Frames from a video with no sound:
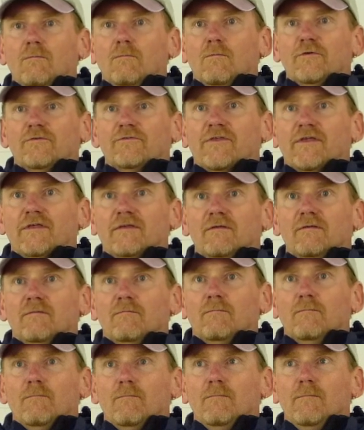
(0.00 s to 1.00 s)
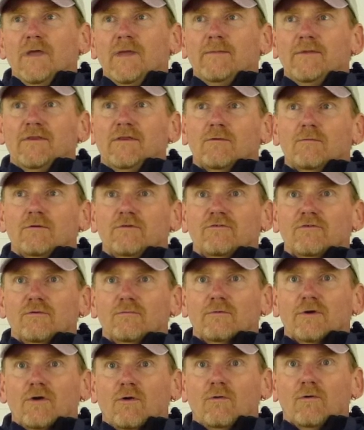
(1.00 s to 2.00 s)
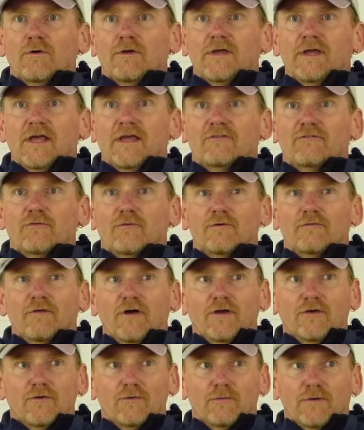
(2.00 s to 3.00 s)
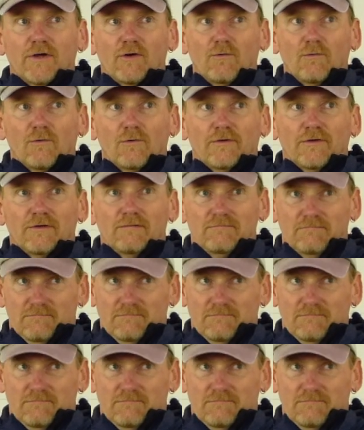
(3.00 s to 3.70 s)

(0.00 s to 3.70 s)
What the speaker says: was that maybe the original recording had sort of under-recorded